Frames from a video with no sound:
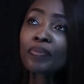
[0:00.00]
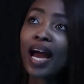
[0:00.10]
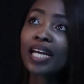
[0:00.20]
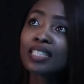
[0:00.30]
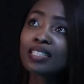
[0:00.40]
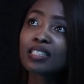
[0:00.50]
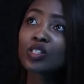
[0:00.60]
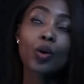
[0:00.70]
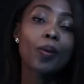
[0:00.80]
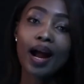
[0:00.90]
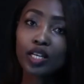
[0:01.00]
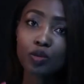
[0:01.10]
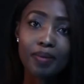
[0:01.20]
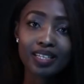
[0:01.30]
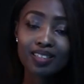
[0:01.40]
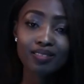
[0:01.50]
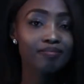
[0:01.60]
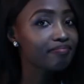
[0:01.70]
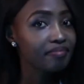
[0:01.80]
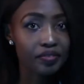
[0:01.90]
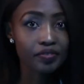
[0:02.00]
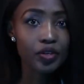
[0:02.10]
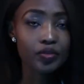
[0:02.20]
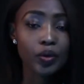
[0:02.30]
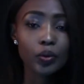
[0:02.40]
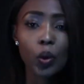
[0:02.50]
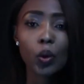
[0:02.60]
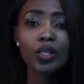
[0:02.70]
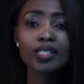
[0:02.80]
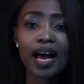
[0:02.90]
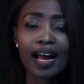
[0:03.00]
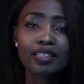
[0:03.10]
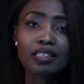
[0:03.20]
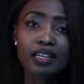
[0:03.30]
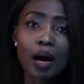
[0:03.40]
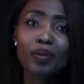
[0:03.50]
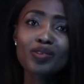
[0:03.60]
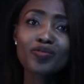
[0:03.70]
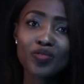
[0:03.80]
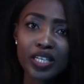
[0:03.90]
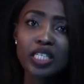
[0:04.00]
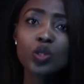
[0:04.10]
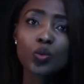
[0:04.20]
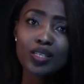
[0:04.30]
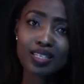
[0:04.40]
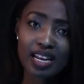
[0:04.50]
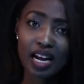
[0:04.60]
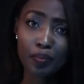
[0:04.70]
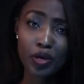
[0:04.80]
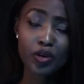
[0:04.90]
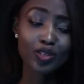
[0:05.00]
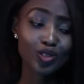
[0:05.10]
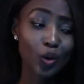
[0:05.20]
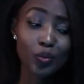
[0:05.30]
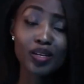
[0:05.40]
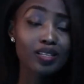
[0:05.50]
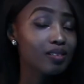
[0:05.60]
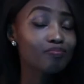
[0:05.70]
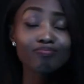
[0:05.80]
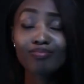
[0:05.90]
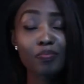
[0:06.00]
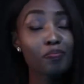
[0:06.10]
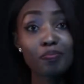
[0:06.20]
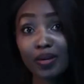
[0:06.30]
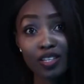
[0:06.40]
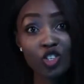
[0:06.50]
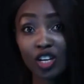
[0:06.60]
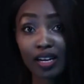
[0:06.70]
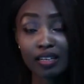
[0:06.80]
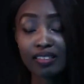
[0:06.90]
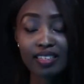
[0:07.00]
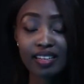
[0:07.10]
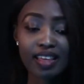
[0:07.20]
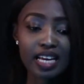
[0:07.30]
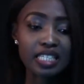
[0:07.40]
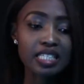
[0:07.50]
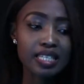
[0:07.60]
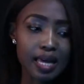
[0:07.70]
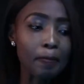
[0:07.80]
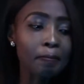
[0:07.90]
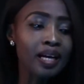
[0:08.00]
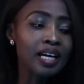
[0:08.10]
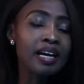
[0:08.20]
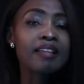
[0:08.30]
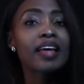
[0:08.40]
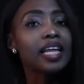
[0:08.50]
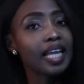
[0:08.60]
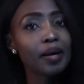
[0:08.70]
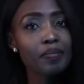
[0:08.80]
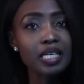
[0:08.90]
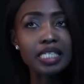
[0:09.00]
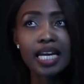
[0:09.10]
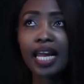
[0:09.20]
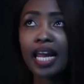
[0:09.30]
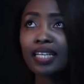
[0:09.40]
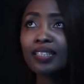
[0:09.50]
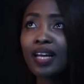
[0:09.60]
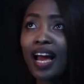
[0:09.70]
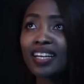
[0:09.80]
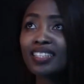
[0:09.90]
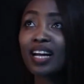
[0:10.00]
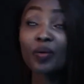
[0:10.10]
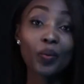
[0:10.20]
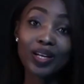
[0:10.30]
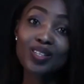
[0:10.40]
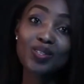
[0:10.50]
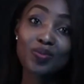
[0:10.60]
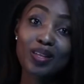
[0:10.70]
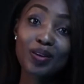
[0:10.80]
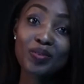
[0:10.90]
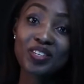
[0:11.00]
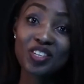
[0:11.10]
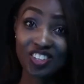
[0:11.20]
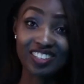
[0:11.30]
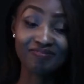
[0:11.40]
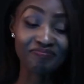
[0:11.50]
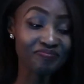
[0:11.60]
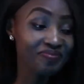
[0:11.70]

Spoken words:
And so I had to make a few phone calls. I had a couple of friends who were staying up here in Joburg. Big shout outs and a thanks to them. They let me stay in, and I went to that audition.